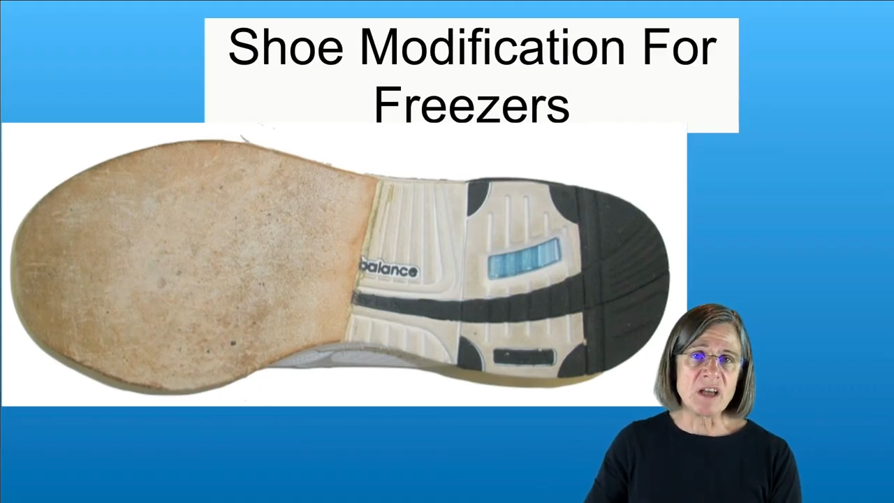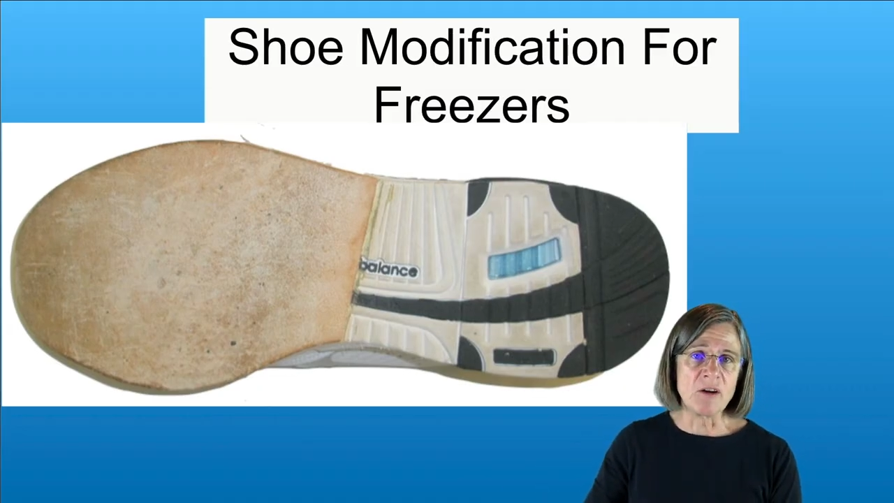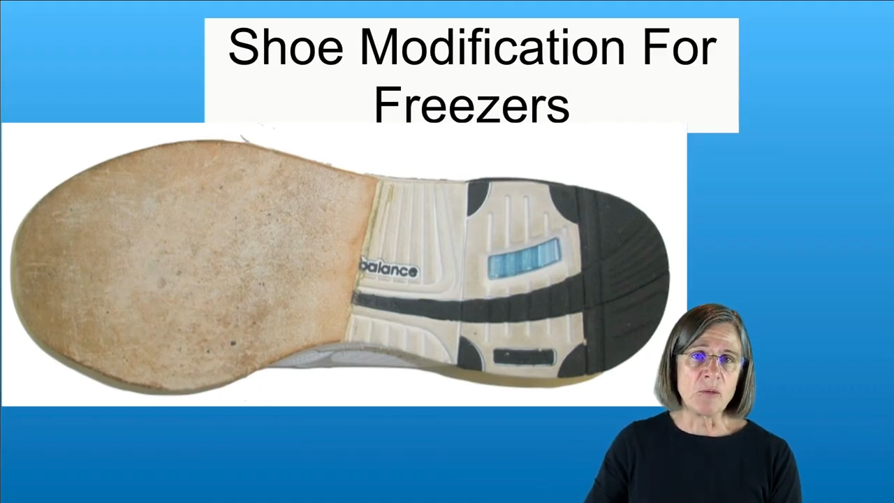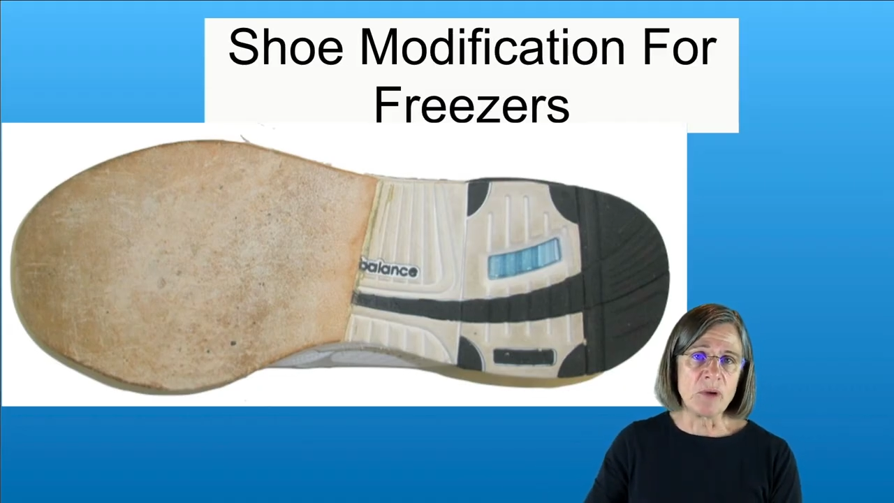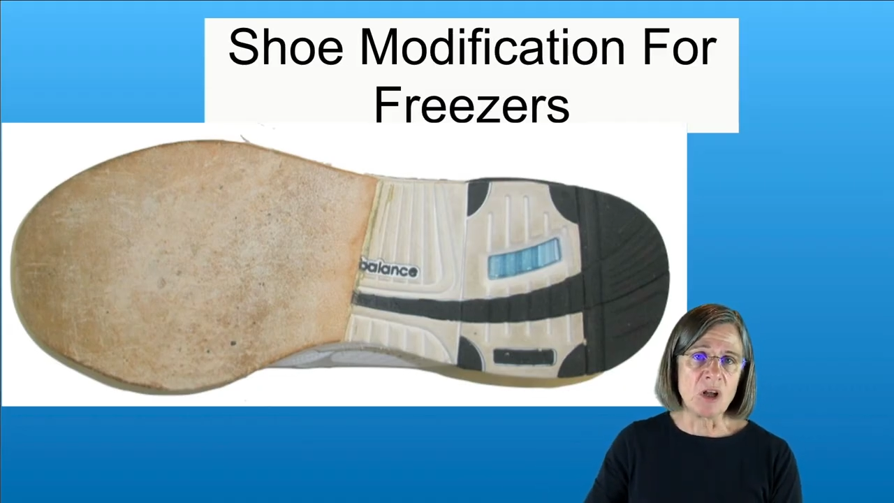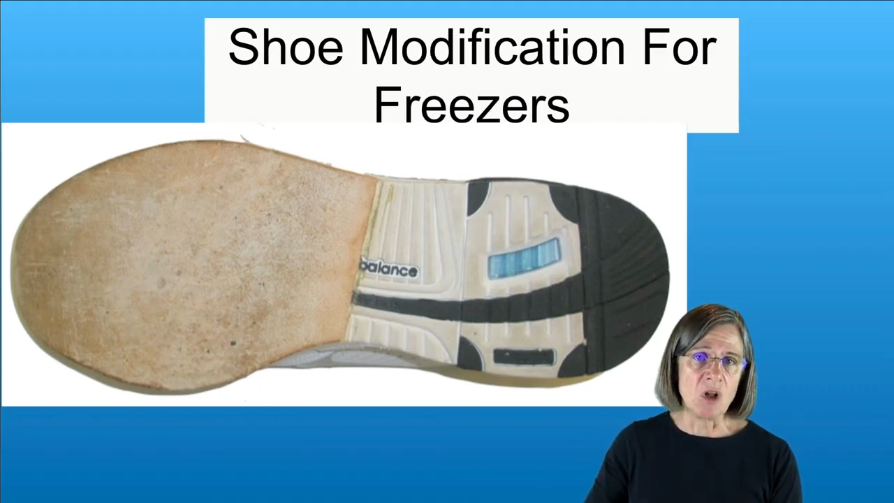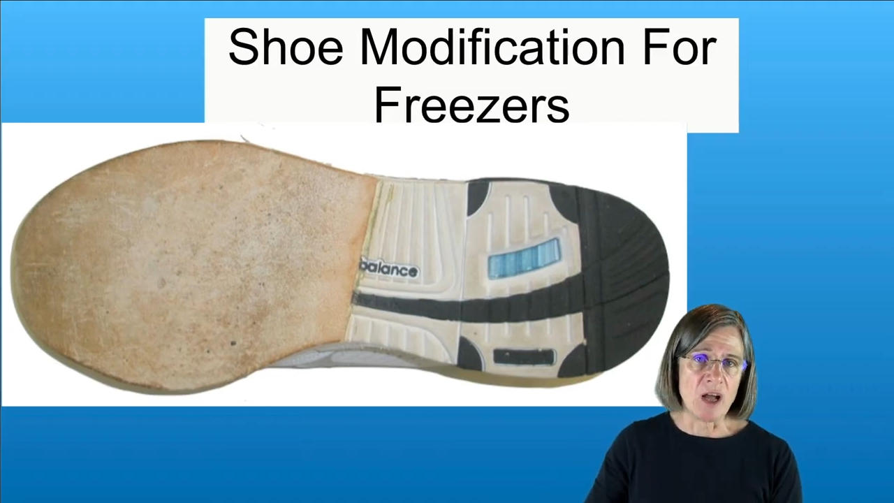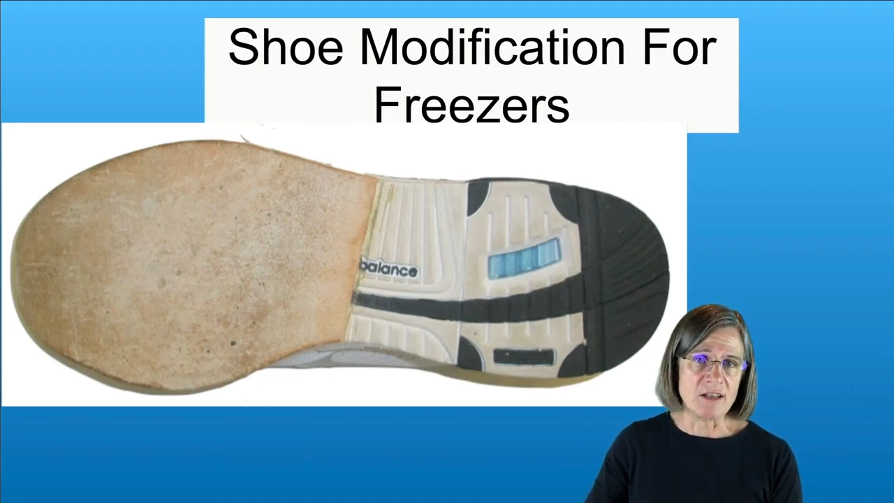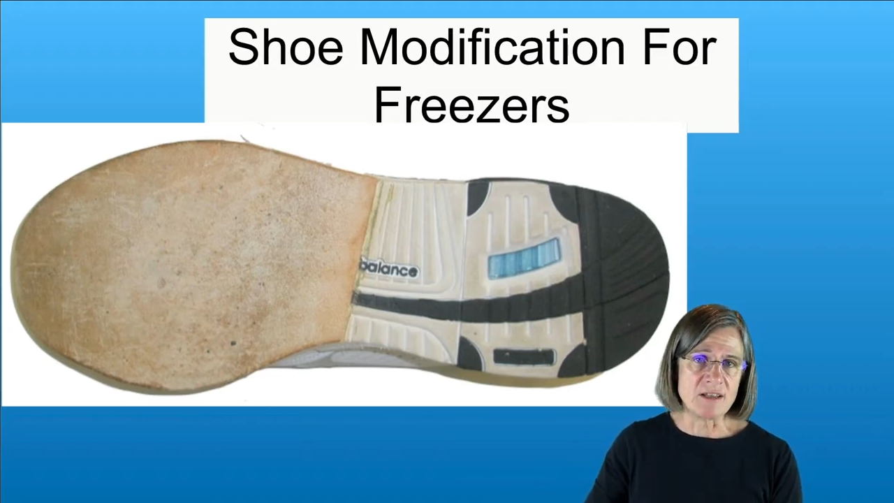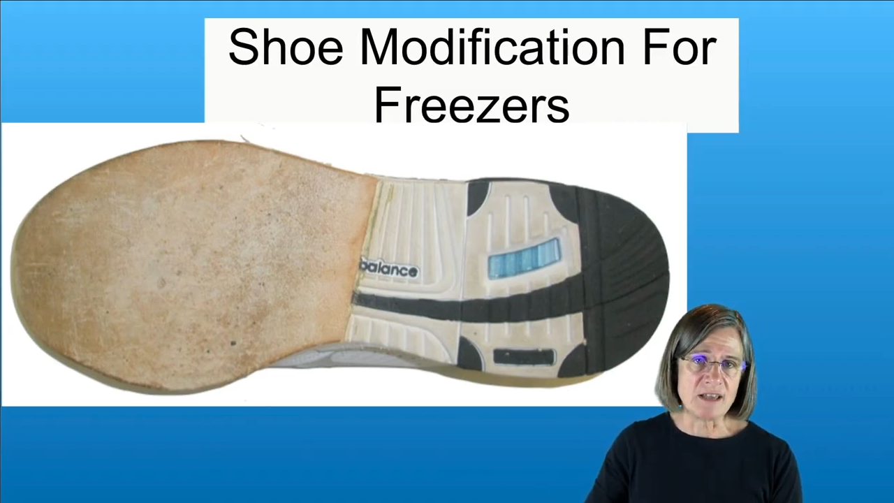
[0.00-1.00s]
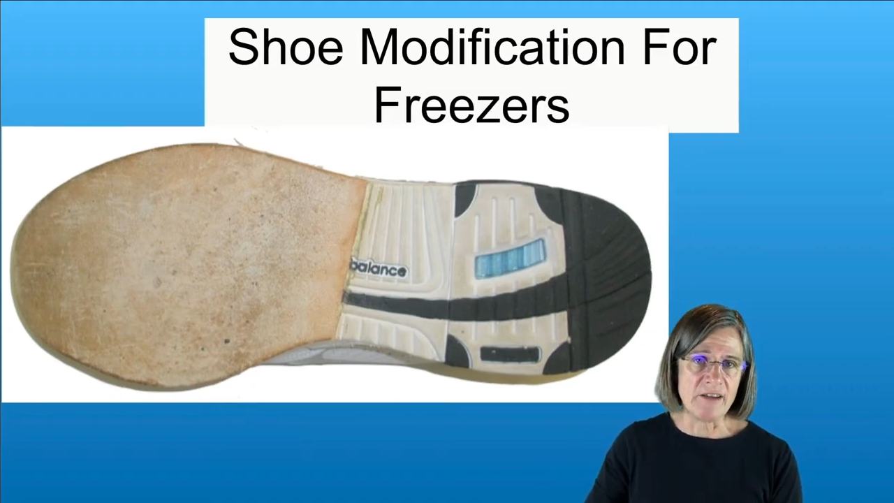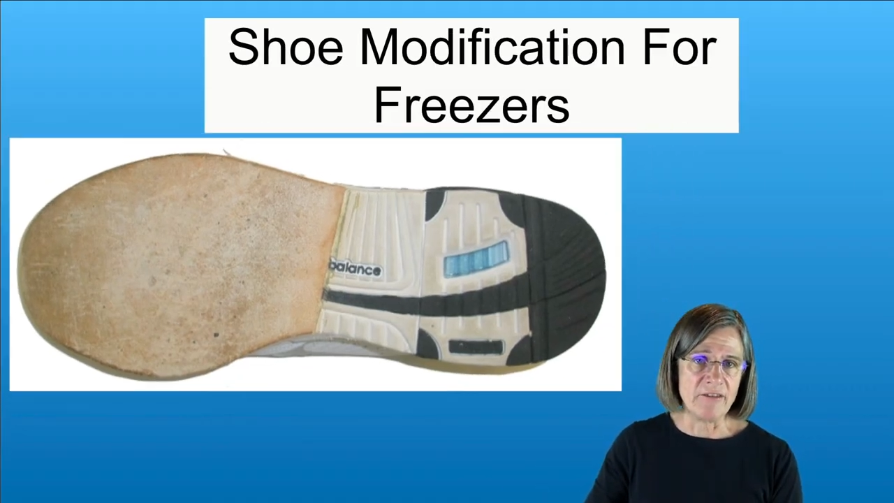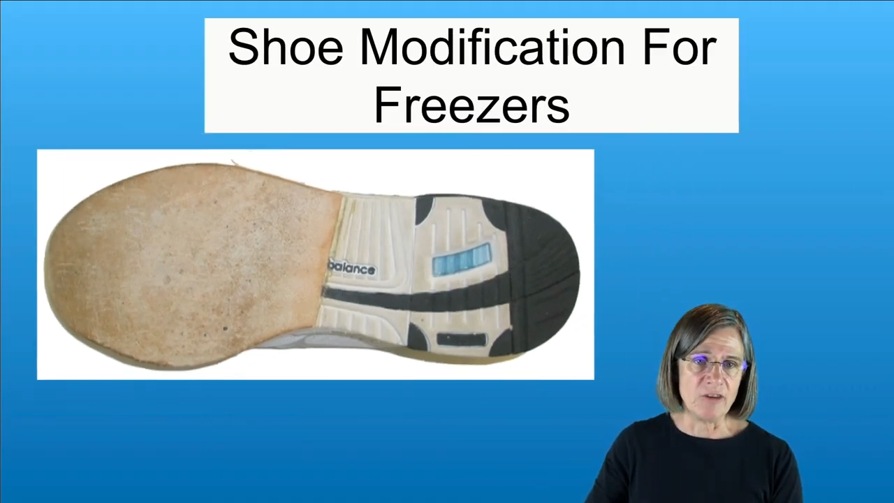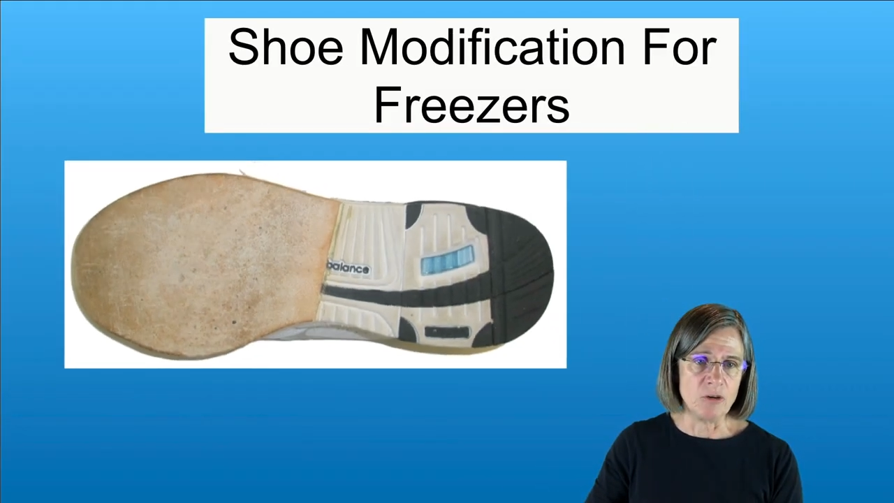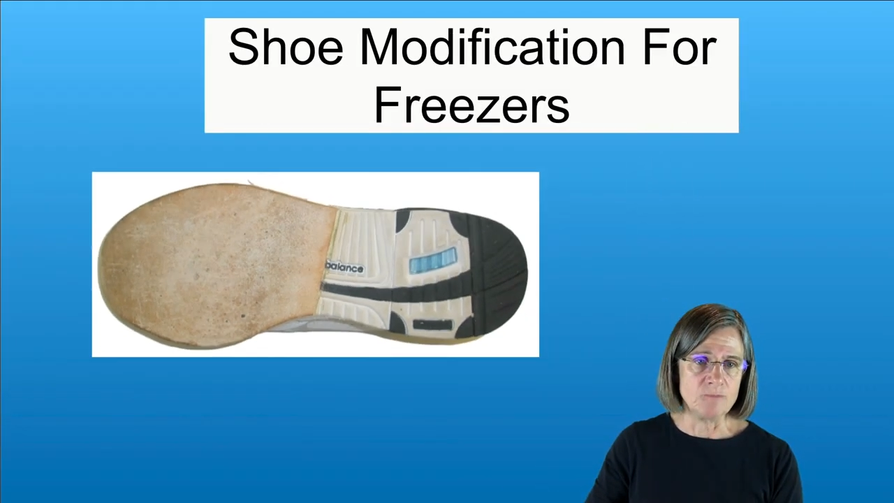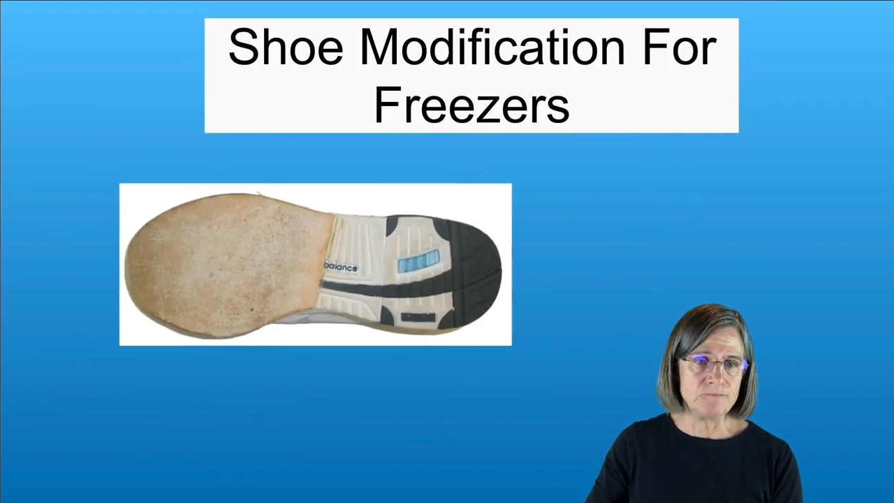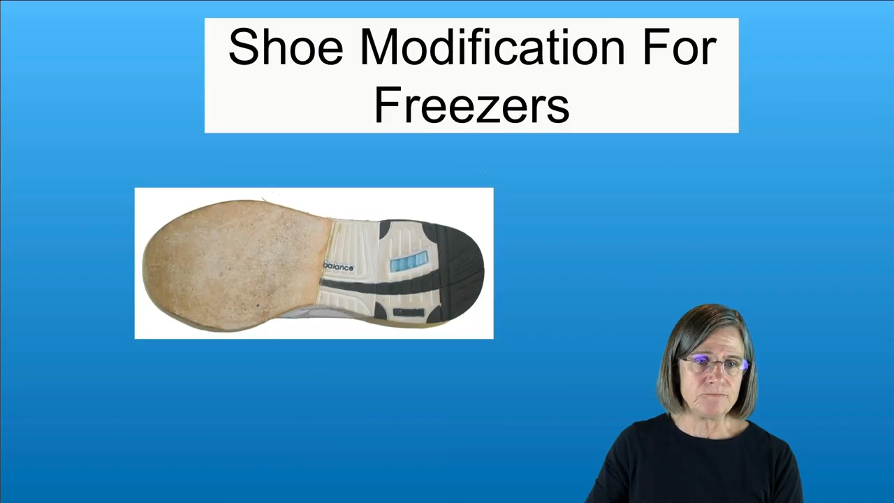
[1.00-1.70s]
and it'll be a lot safer.